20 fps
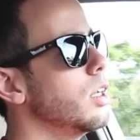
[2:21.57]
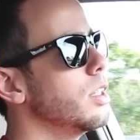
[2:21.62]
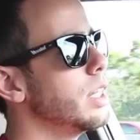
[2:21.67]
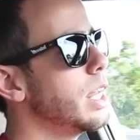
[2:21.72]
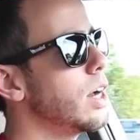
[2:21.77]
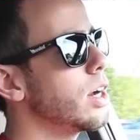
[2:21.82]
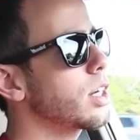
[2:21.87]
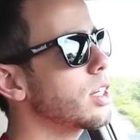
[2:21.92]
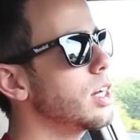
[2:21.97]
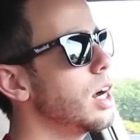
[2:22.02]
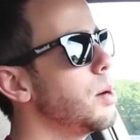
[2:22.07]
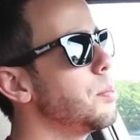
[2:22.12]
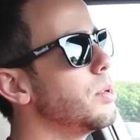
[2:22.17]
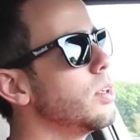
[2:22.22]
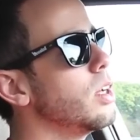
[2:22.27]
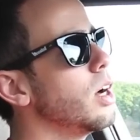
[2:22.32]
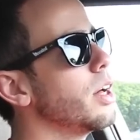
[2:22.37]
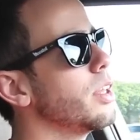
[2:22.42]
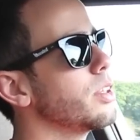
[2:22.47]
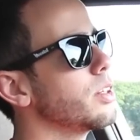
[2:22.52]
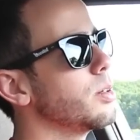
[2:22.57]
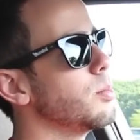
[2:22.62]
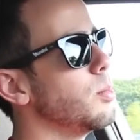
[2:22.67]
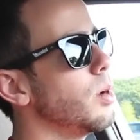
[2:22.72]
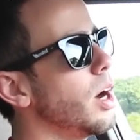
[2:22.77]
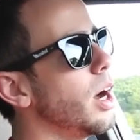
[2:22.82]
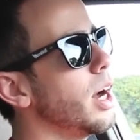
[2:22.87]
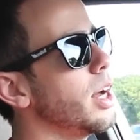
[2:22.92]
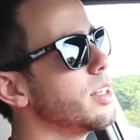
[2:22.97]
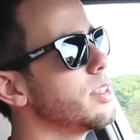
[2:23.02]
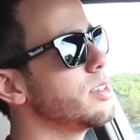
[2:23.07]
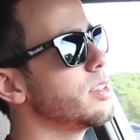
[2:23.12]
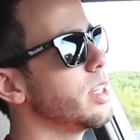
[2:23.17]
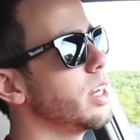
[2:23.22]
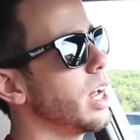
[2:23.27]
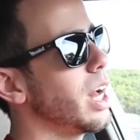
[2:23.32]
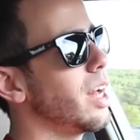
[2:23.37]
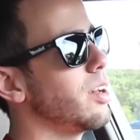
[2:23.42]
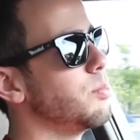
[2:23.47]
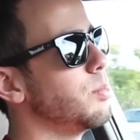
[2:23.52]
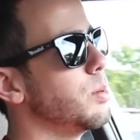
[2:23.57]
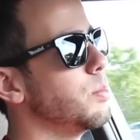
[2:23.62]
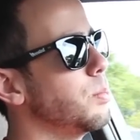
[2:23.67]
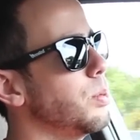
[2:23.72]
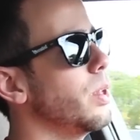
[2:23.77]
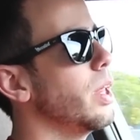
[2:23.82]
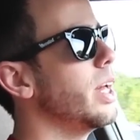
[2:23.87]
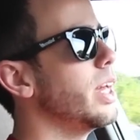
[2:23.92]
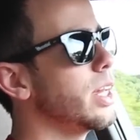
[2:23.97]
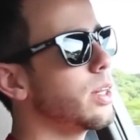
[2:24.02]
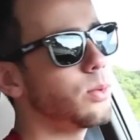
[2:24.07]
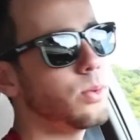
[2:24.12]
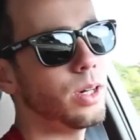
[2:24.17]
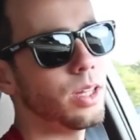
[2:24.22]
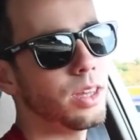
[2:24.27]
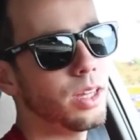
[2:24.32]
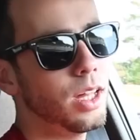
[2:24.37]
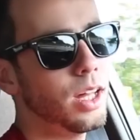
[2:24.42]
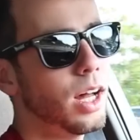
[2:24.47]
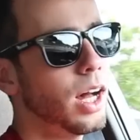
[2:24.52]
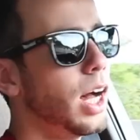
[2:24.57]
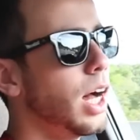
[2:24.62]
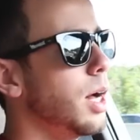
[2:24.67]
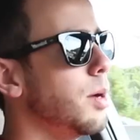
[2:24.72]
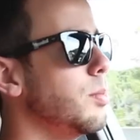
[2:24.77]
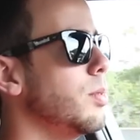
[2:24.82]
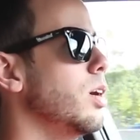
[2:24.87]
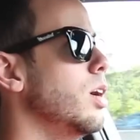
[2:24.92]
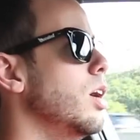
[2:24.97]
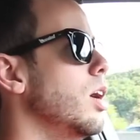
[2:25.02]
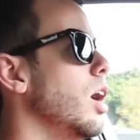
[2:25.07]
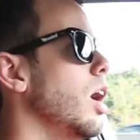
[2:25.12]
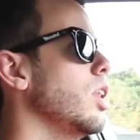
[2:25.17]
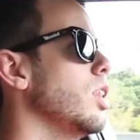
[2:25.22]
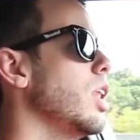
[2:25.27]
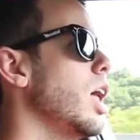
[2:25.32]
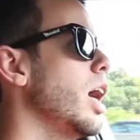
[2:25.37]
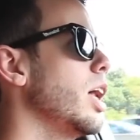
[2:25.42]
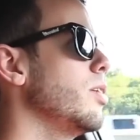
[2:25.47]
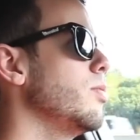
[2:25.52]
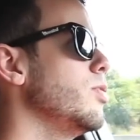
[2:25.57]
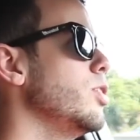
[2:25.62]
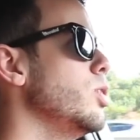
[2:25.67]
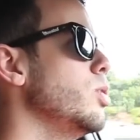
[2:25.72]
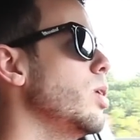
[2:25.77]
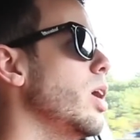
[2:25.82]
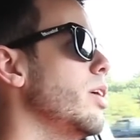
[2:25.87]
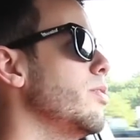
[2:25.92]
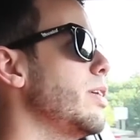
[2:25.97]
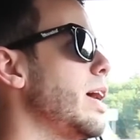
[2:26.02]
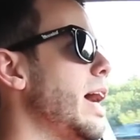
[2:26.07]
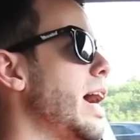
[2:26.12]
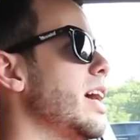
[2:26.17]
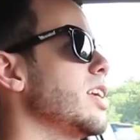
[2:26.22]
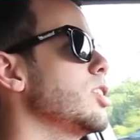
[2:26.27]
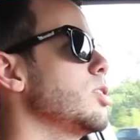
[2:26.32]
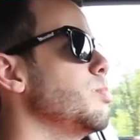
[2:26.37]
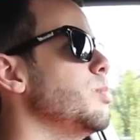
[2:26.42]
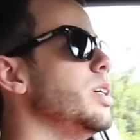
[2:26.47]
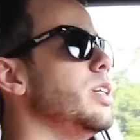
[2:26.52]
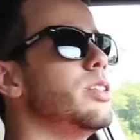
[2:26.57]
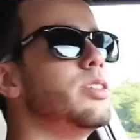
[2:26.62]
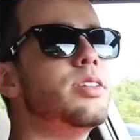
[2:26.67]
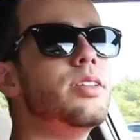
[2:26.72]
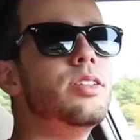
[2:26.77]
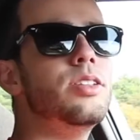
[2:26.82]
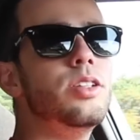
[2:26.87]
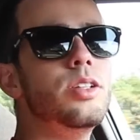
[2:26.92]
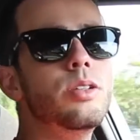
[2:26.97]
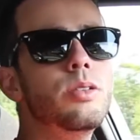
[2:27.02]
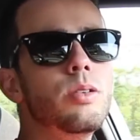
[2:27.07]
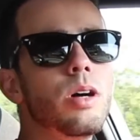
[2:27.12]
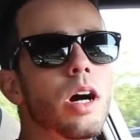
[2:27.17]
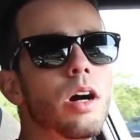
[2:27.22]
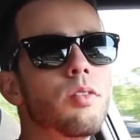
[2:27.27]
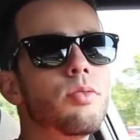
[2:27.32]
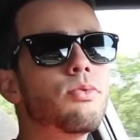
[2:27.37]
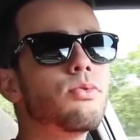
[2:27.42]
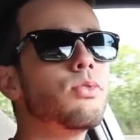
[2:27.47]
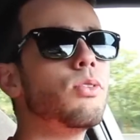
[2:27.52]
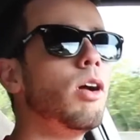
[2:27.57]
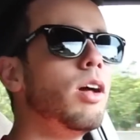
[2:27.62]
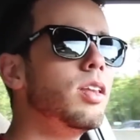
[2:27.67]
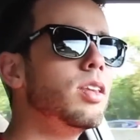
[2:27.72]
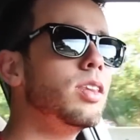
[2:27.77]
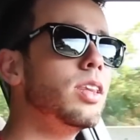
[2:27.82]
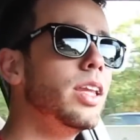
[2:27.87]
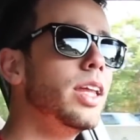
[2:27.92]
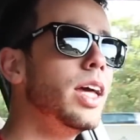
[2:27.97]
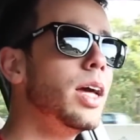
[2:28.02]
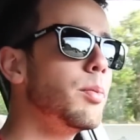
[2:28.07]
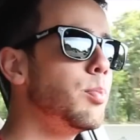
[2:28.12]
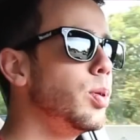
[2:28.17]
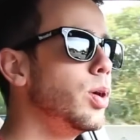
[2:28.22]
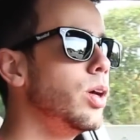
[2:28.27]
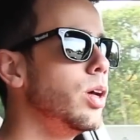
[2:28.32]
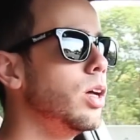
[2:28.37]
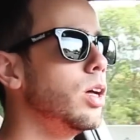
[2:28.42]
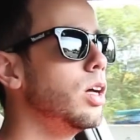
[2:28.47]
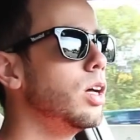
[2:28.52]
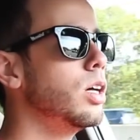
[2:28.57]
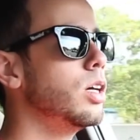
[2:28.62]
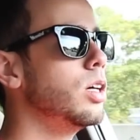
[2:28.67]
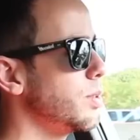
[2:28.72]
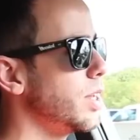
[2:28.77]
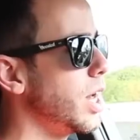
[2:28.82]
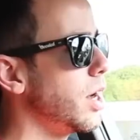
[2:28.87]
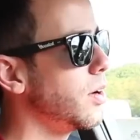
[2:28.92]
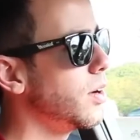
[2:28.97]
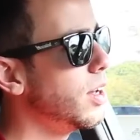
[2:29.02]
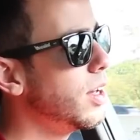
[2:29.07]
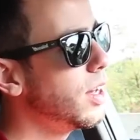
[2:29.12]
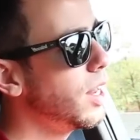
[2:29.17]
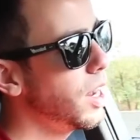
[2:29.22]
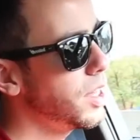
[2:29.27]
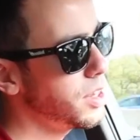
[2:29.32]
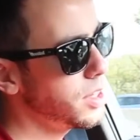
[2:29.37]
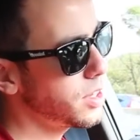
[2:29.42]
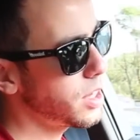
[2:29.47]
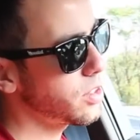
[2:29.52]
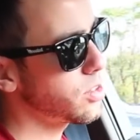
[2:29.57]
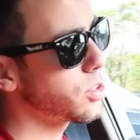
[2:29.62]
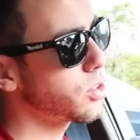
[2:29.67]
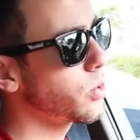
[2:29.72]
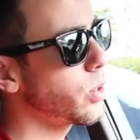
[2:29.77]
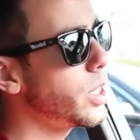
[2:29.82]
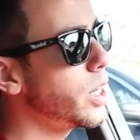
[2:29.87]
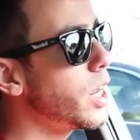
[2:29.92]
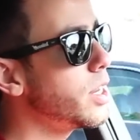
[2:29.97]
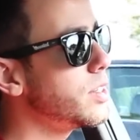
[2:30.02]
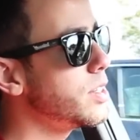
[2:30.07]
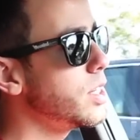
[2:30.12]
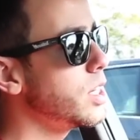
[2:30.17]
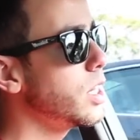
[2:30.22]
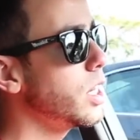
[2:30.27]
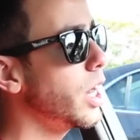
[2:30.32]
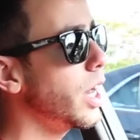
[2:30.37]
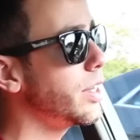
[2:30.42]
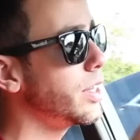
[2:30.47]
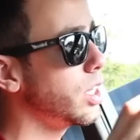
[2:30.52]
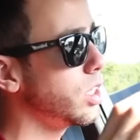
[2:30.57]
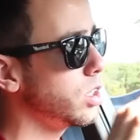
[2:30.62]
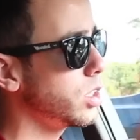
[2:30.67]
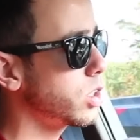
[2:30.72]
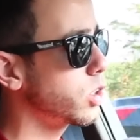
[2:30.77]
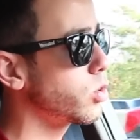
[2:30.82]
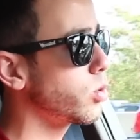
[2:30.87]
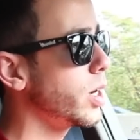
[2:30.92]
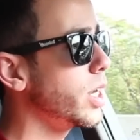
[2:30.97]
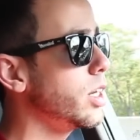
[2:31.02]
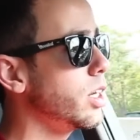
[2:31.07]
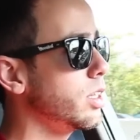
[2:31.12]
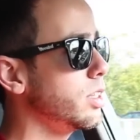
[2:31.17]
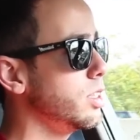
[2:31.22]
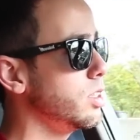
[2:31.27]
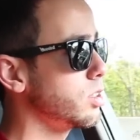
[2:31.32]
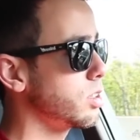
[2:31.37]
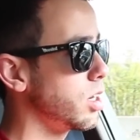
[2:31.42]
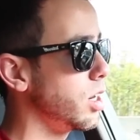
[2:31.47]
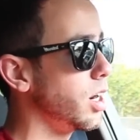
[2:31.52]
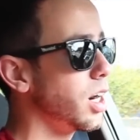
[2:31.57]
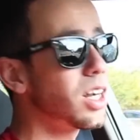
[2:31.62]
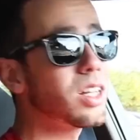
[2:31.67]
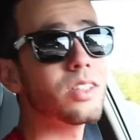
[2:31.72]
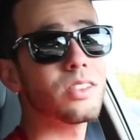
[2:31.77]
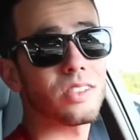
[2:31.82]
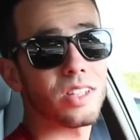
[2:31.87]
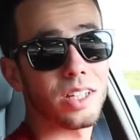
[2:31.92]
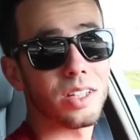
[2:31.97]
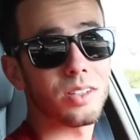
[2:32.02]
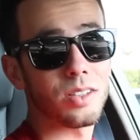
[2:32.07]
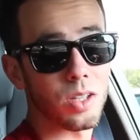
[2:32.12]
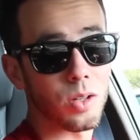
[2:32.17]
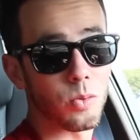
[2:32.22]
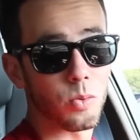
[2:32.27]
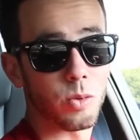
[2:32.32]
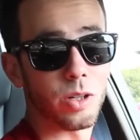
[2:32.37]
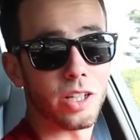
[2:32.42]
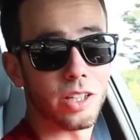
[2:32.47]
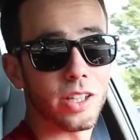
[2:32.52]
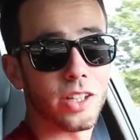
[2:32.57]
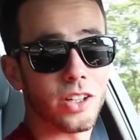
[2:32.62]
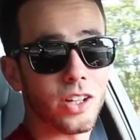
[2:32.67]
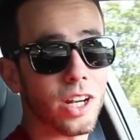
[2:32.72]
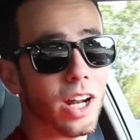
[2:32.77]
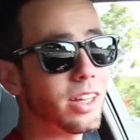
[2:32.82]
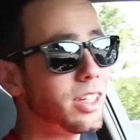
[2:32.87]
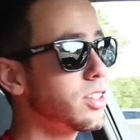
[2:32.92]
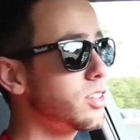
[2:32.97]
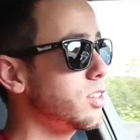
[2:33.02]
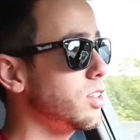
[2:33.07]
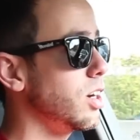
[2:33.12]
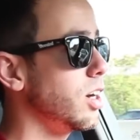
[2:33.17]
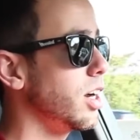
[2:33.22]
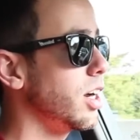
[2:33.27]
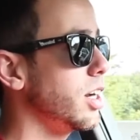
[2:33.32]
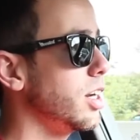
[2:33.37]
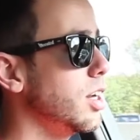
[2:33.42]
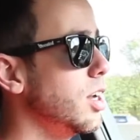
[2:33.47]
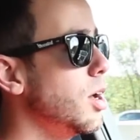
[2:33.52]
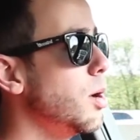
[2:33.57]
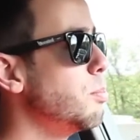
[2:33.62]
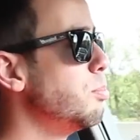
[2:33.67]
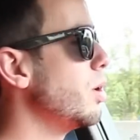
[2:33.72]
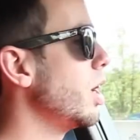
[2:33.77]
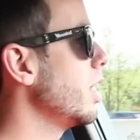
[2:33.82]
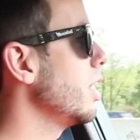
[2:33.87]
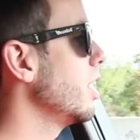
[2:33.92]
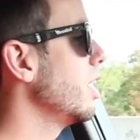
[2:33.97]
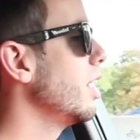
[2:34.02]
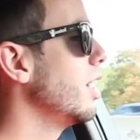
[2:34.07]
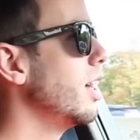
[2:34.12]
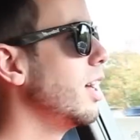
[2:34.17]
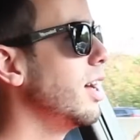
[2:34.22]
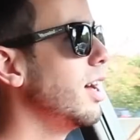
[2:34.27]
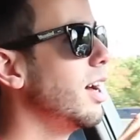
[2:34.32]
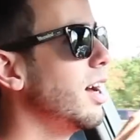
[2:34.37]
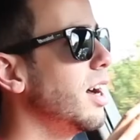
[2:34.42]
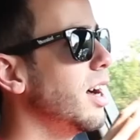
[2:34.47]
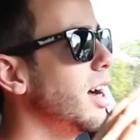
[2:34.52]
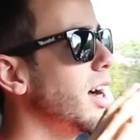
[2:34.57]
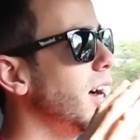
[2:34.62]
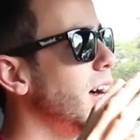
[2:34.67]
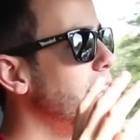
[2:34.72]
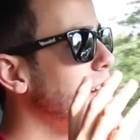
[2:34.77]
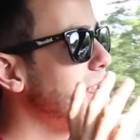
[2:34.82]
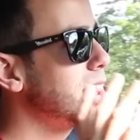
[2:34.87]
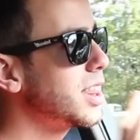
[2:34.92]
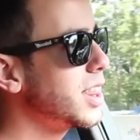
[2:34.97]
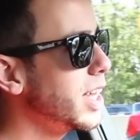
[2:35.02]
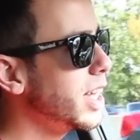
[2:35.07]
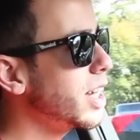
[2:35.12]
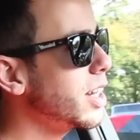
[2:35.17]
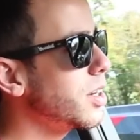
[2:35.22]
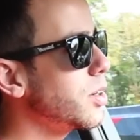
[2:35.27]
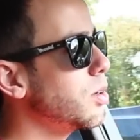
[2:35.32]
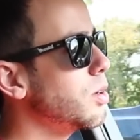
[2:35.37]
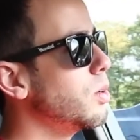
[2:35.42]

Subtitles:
Now, a couple other mods that I've been playing with. A lot of you have asked me to do a front lip. 1 mile. Now, I think that's a great idea, and they look great on these cars, like really good on this car, but I think